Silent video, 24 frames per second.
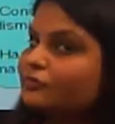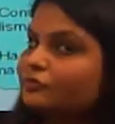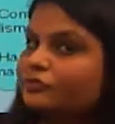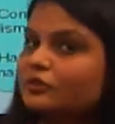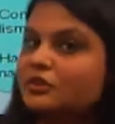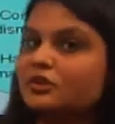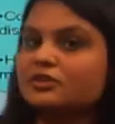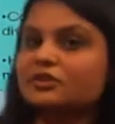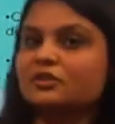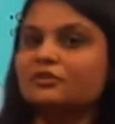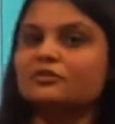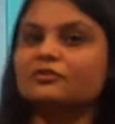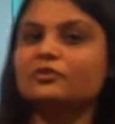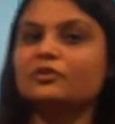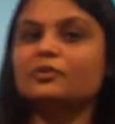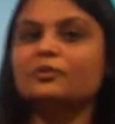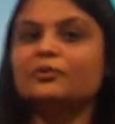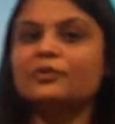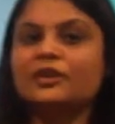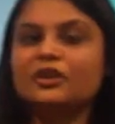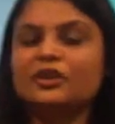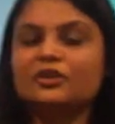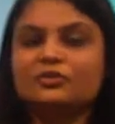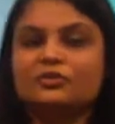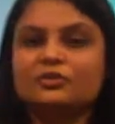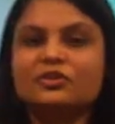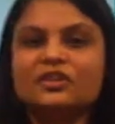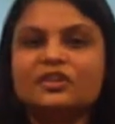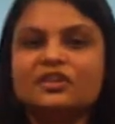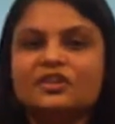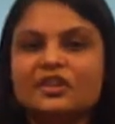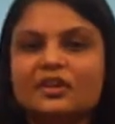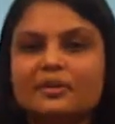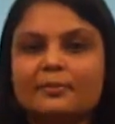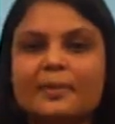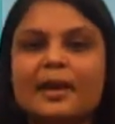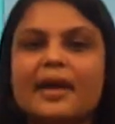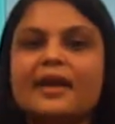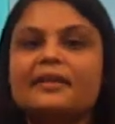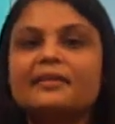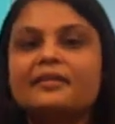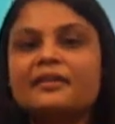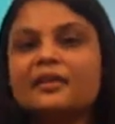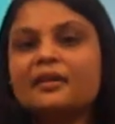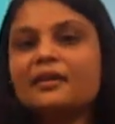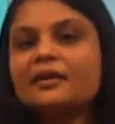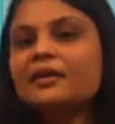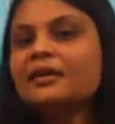first of all, we need to determine
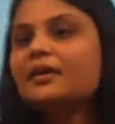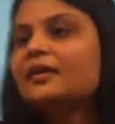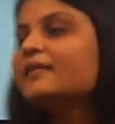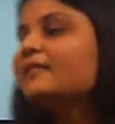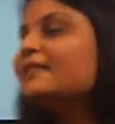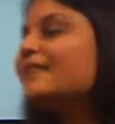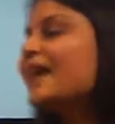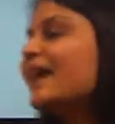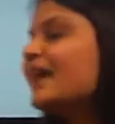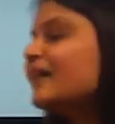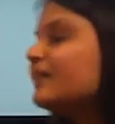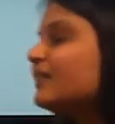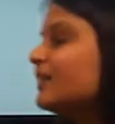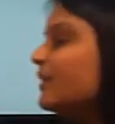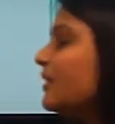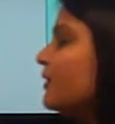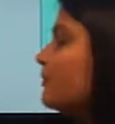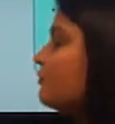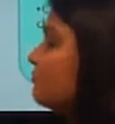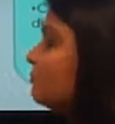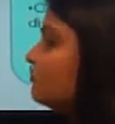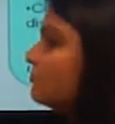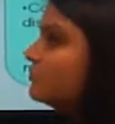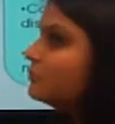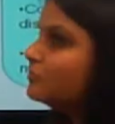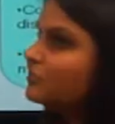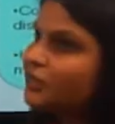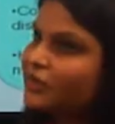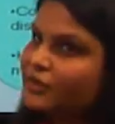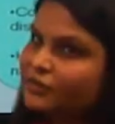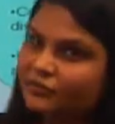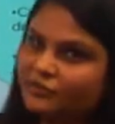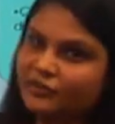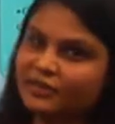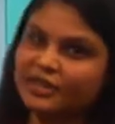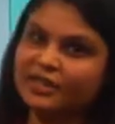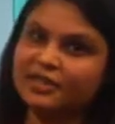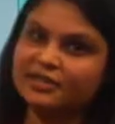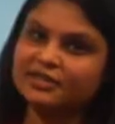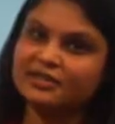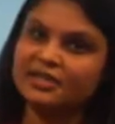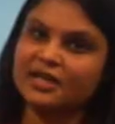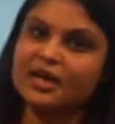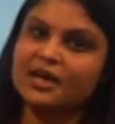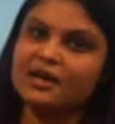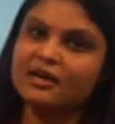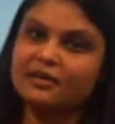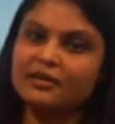that the evidence
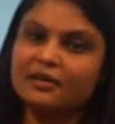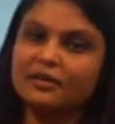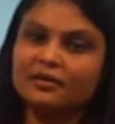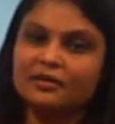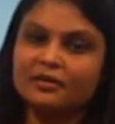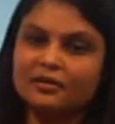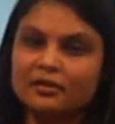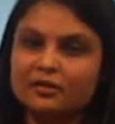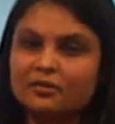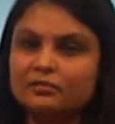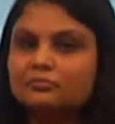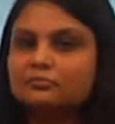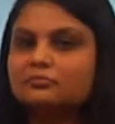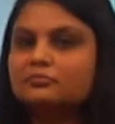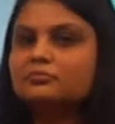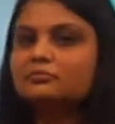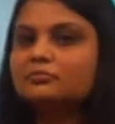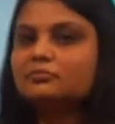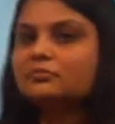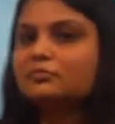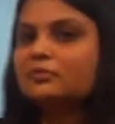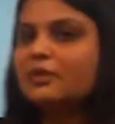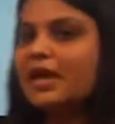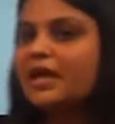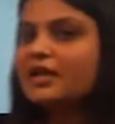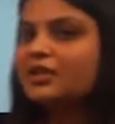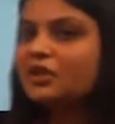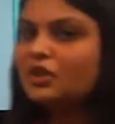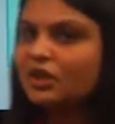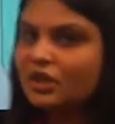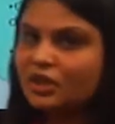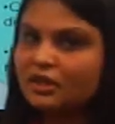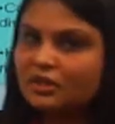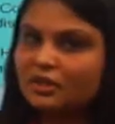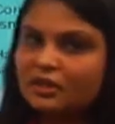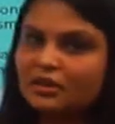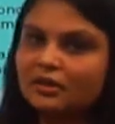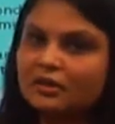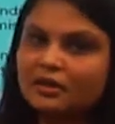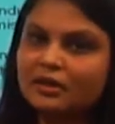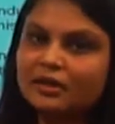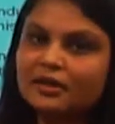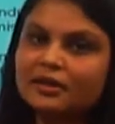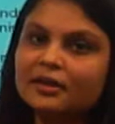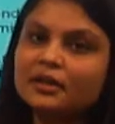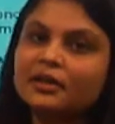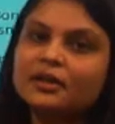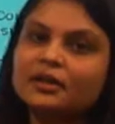are adequate or
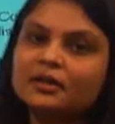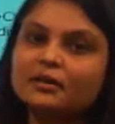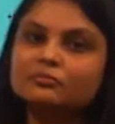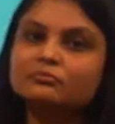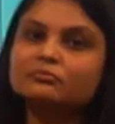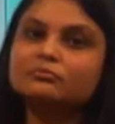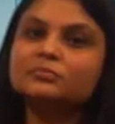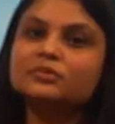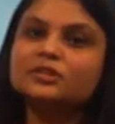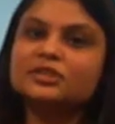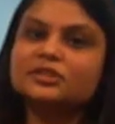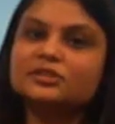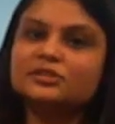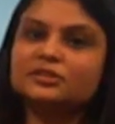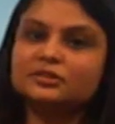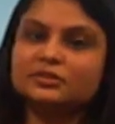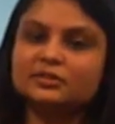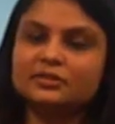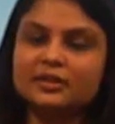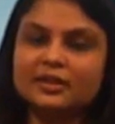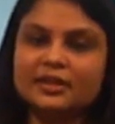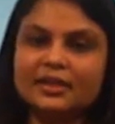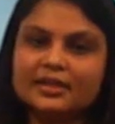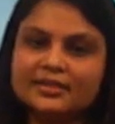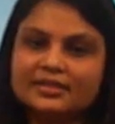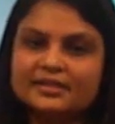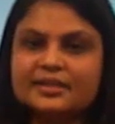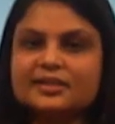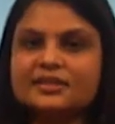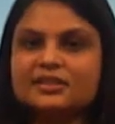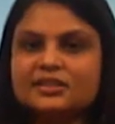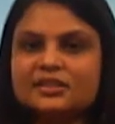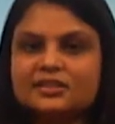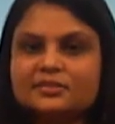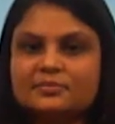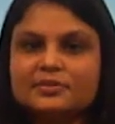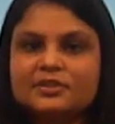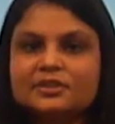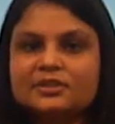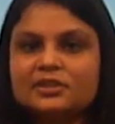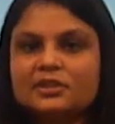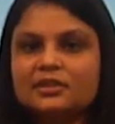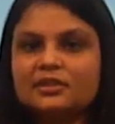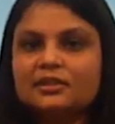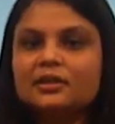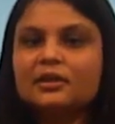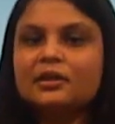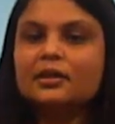not. Is the
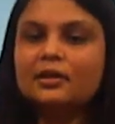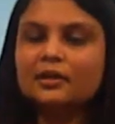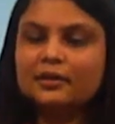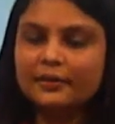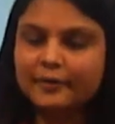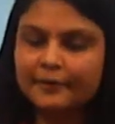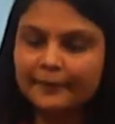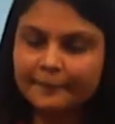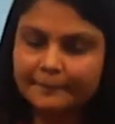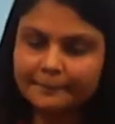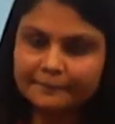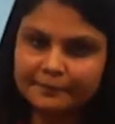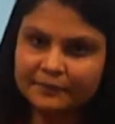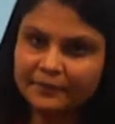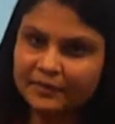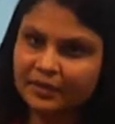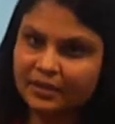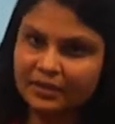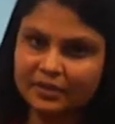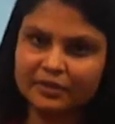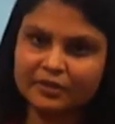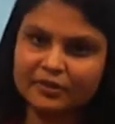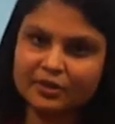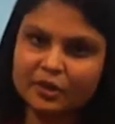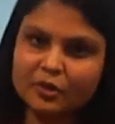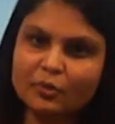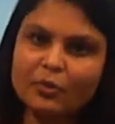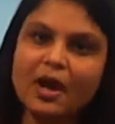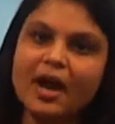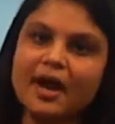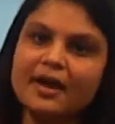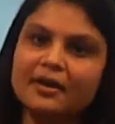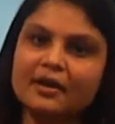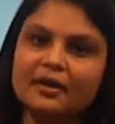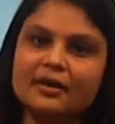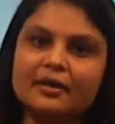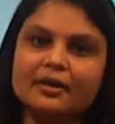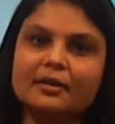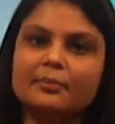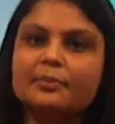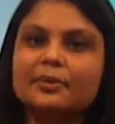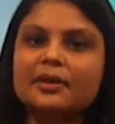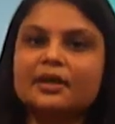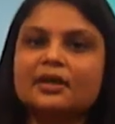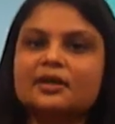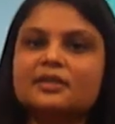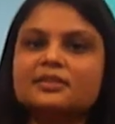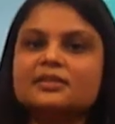dismissal required or not,
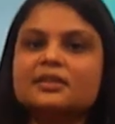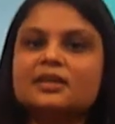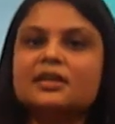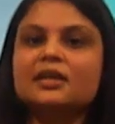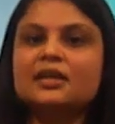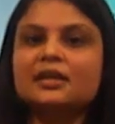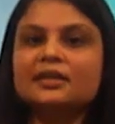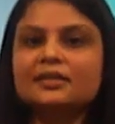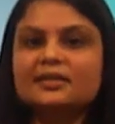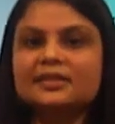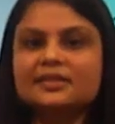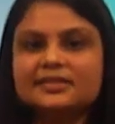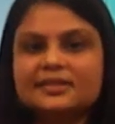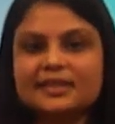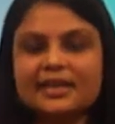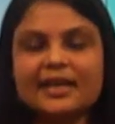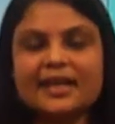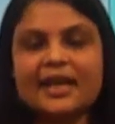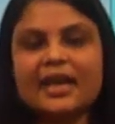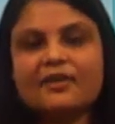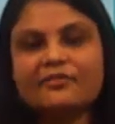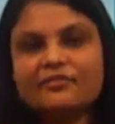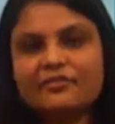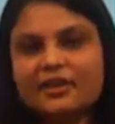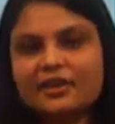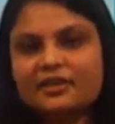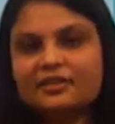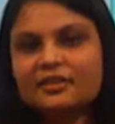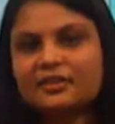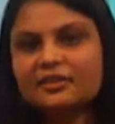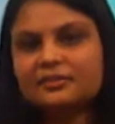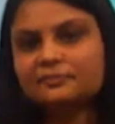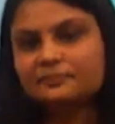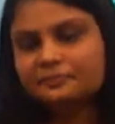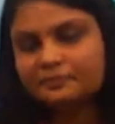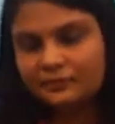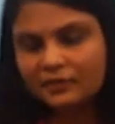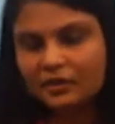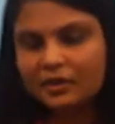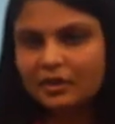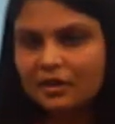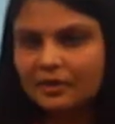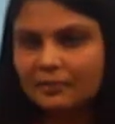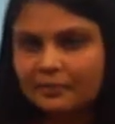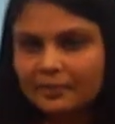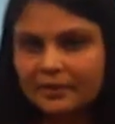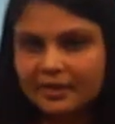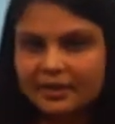because this can affect the
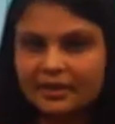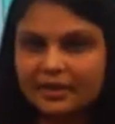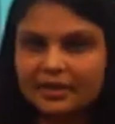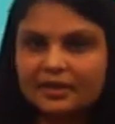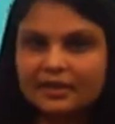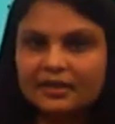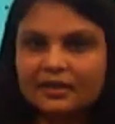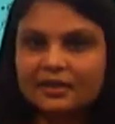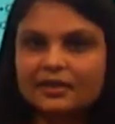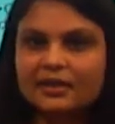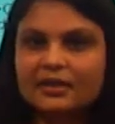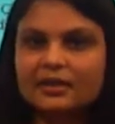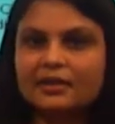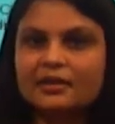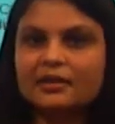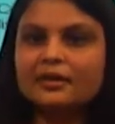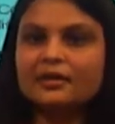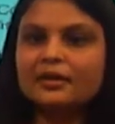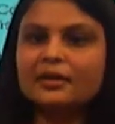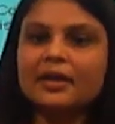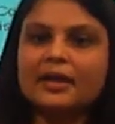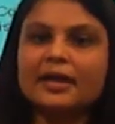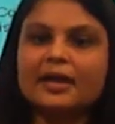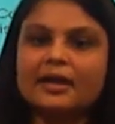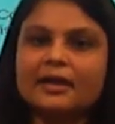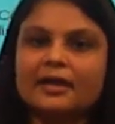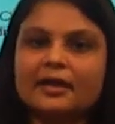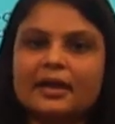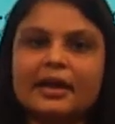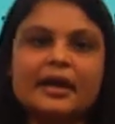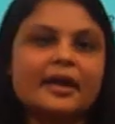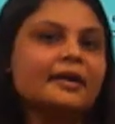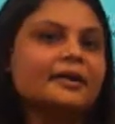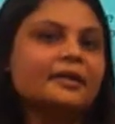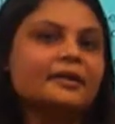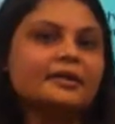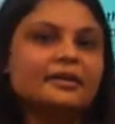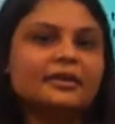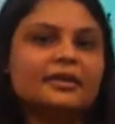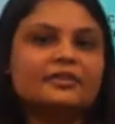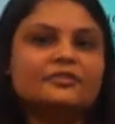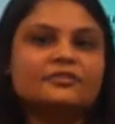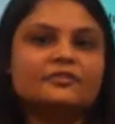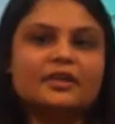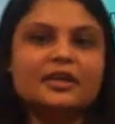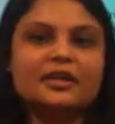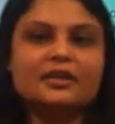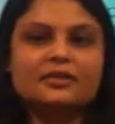company, and
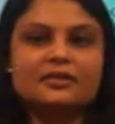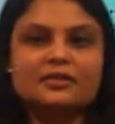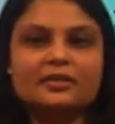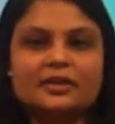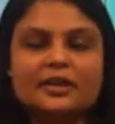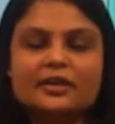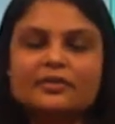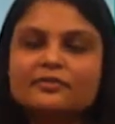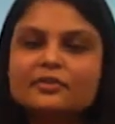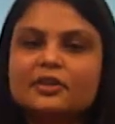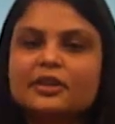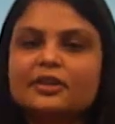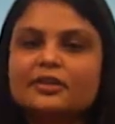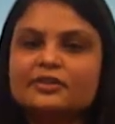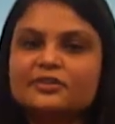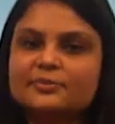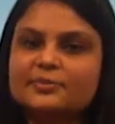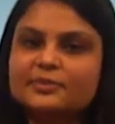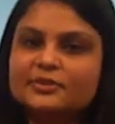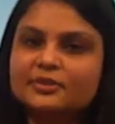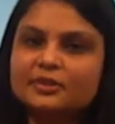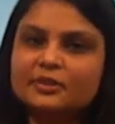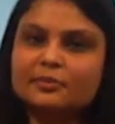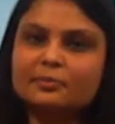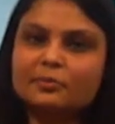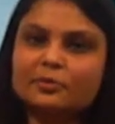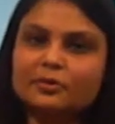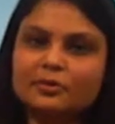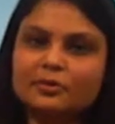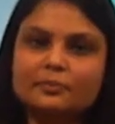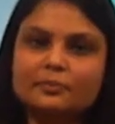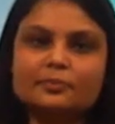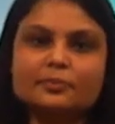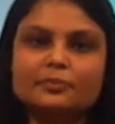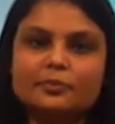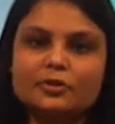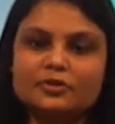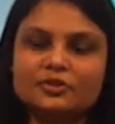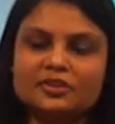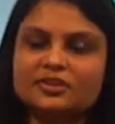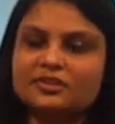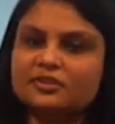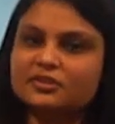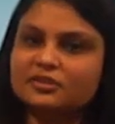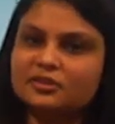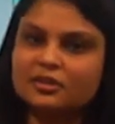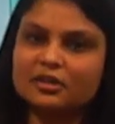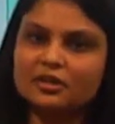if the dismissal
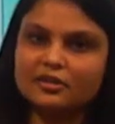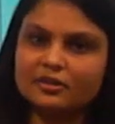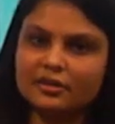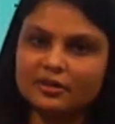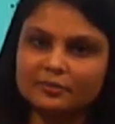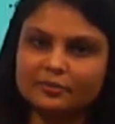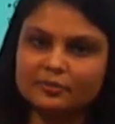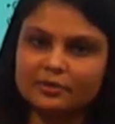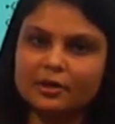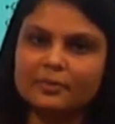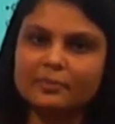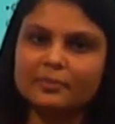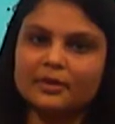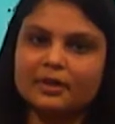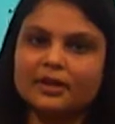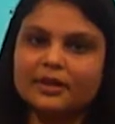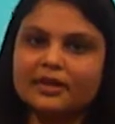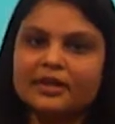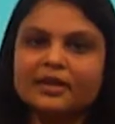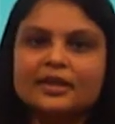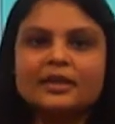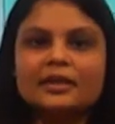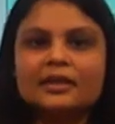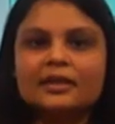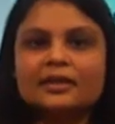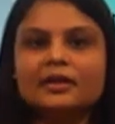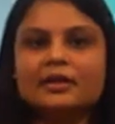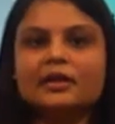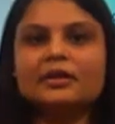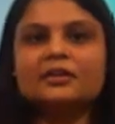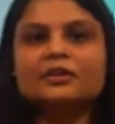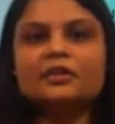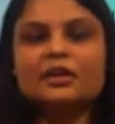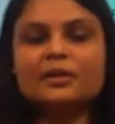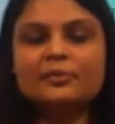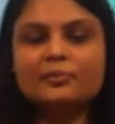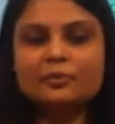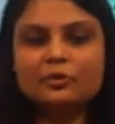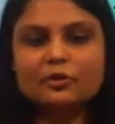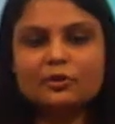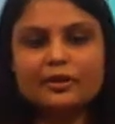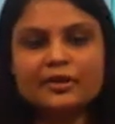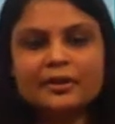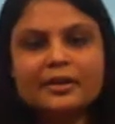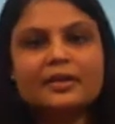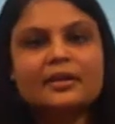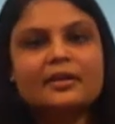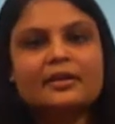process is not done properly, the
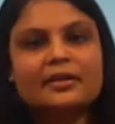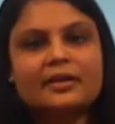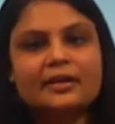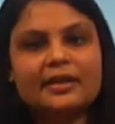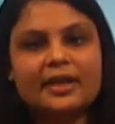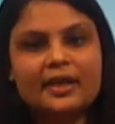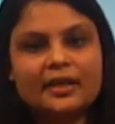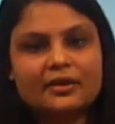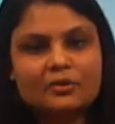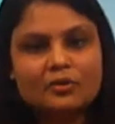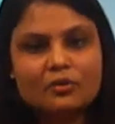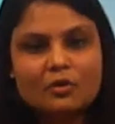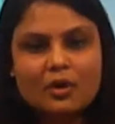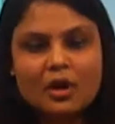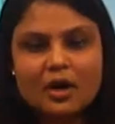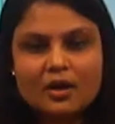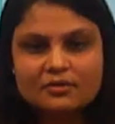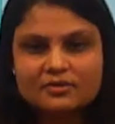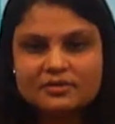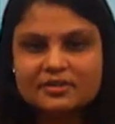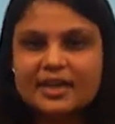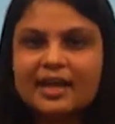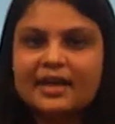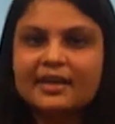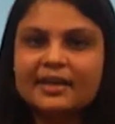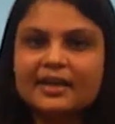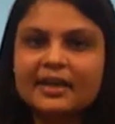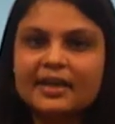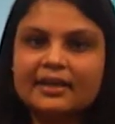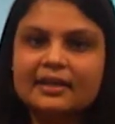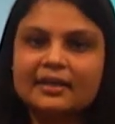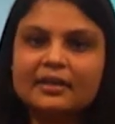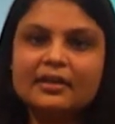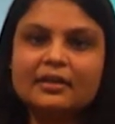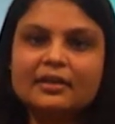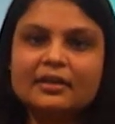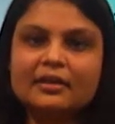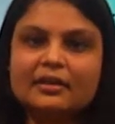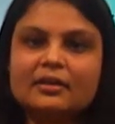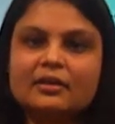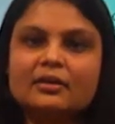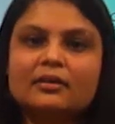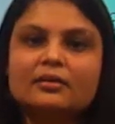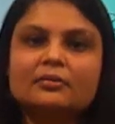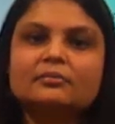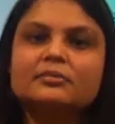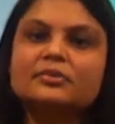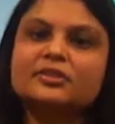employee can go outside and
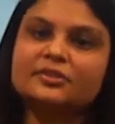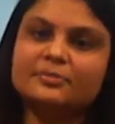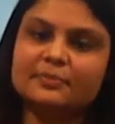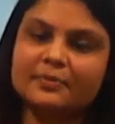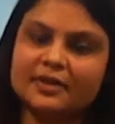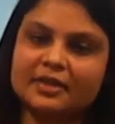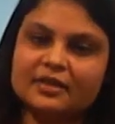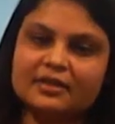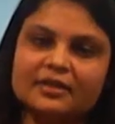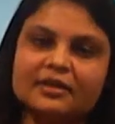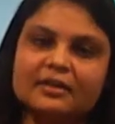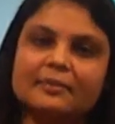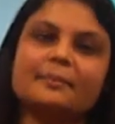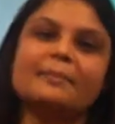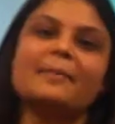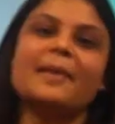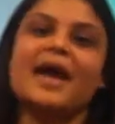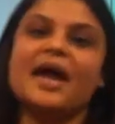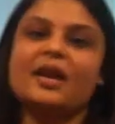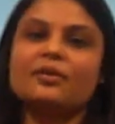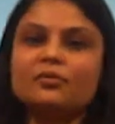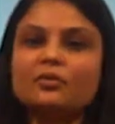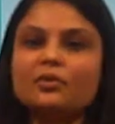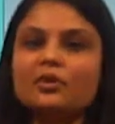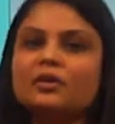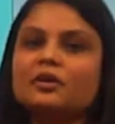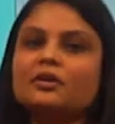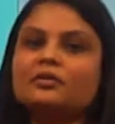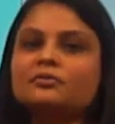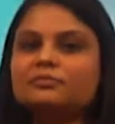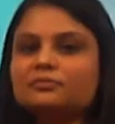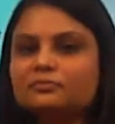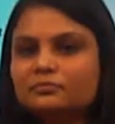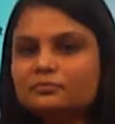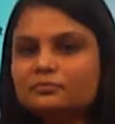spread the bad word of